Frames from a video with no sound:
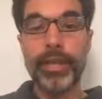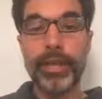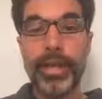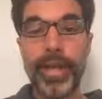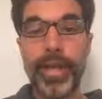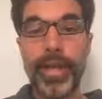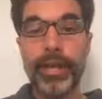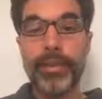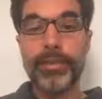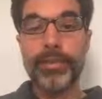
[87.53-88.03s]

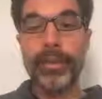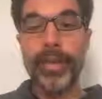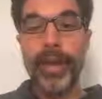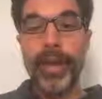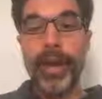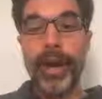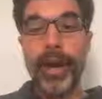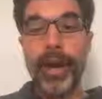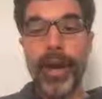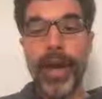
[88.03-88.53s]
likes,
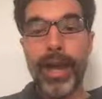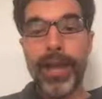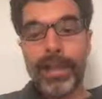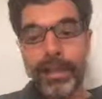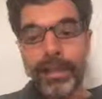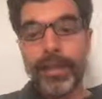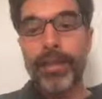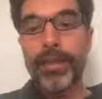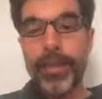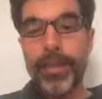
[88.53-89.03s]
I
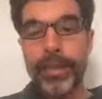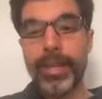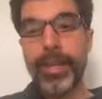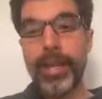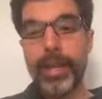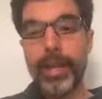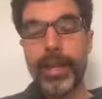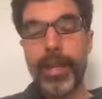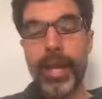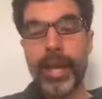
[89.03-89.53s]
can tell that they
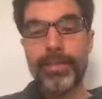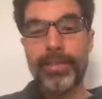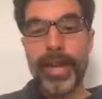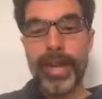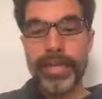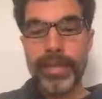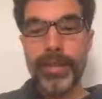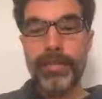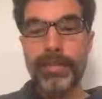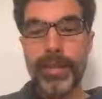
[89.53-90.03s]
get a lot of
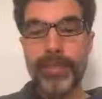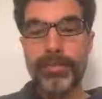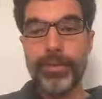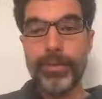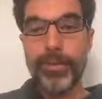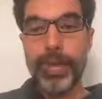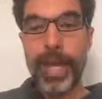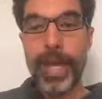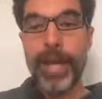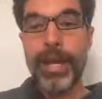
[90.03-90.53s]
activity
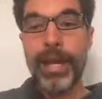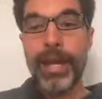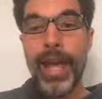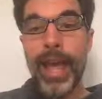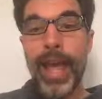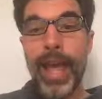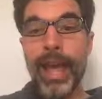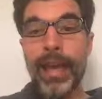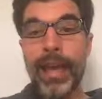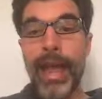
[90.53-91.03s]
from that.
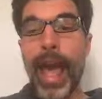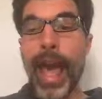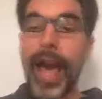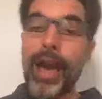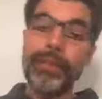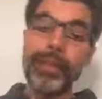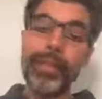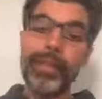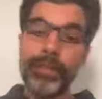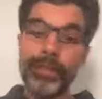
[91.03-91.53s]
And
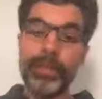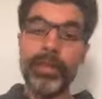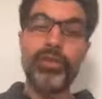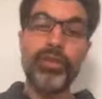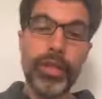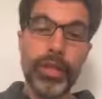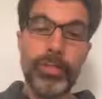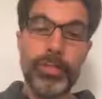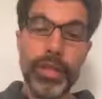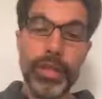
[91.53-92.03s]
having the
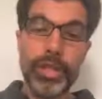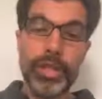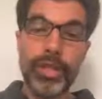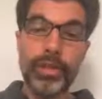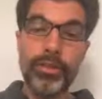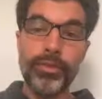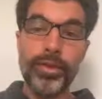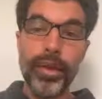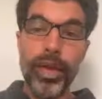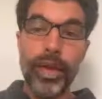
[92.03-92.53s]
featured
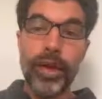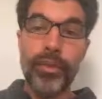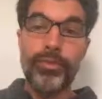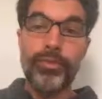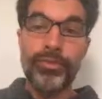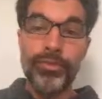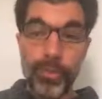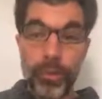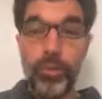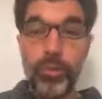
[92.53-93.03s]
images
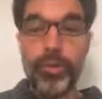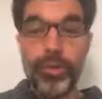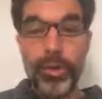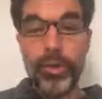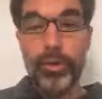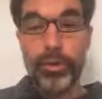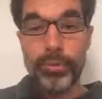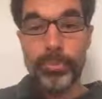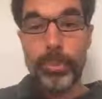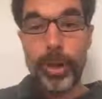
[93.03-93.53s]
for
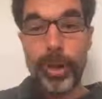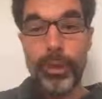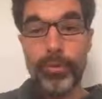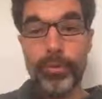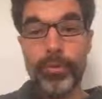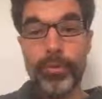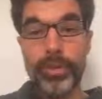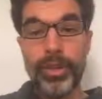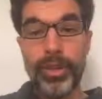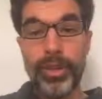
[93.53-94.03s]
those
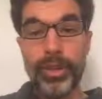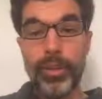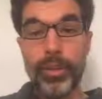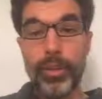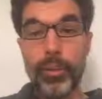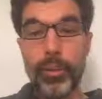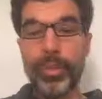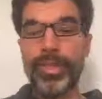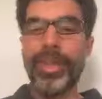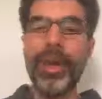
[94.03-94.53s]
posts
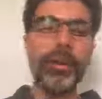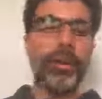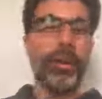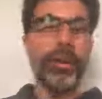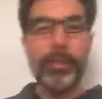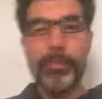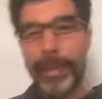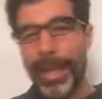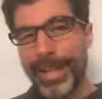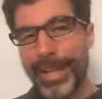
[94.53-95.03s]
here without all
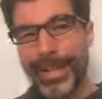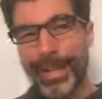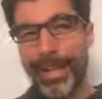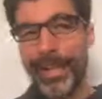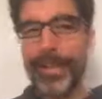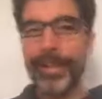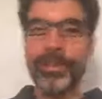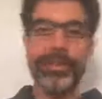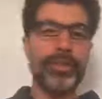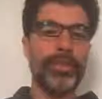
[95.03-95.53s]
the
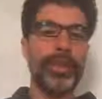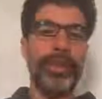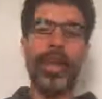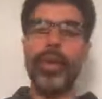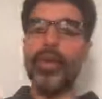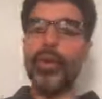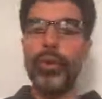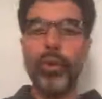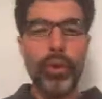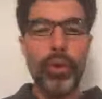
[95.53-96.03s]
metadata
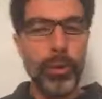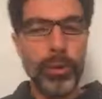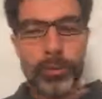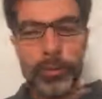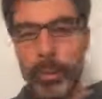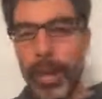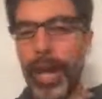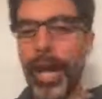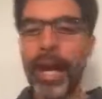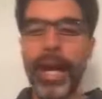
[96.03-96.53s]
saying who it was
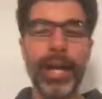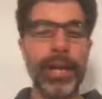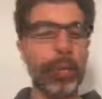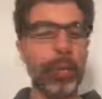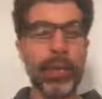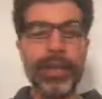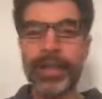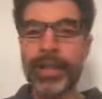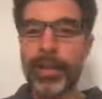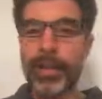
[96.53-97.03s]
by and
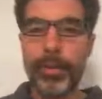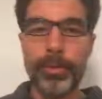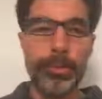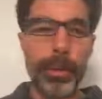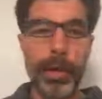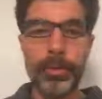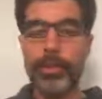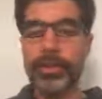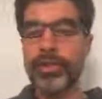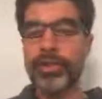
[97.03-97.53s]
what date it was
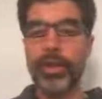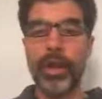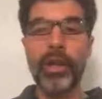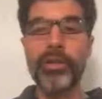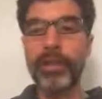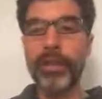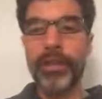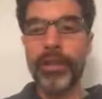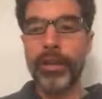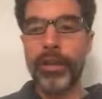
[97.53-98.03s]
published, all
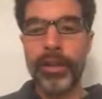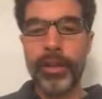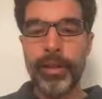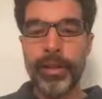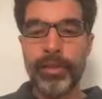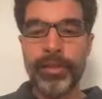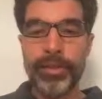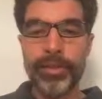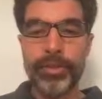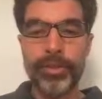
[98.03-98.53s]
the
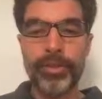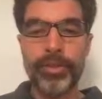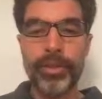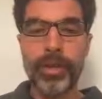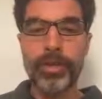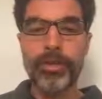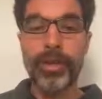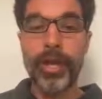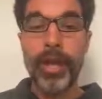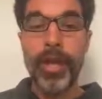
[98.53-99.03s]
essential
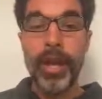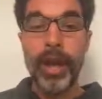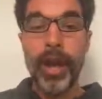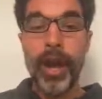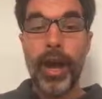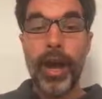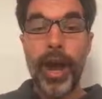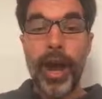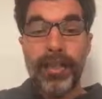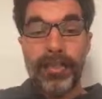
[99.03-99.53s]
stuff,
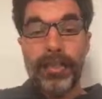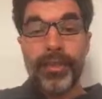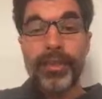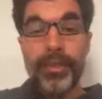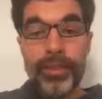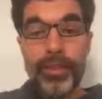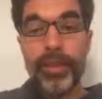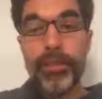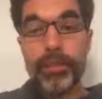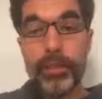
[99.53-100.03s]
I think
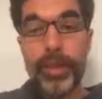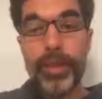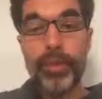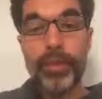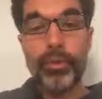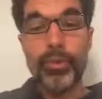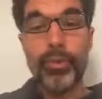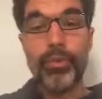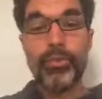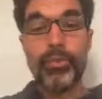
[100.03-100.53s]
that these
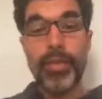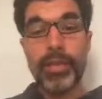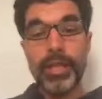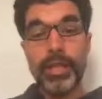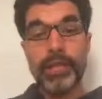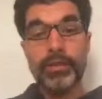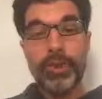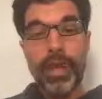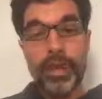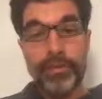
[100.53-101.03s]
pins are a
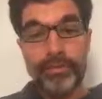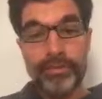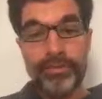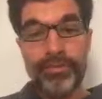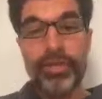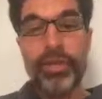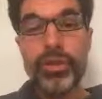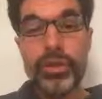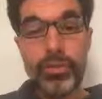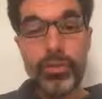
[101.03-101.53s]
really great
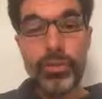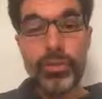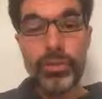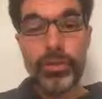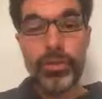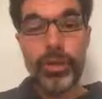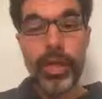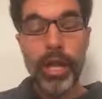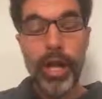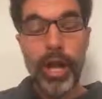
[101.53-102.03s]
visual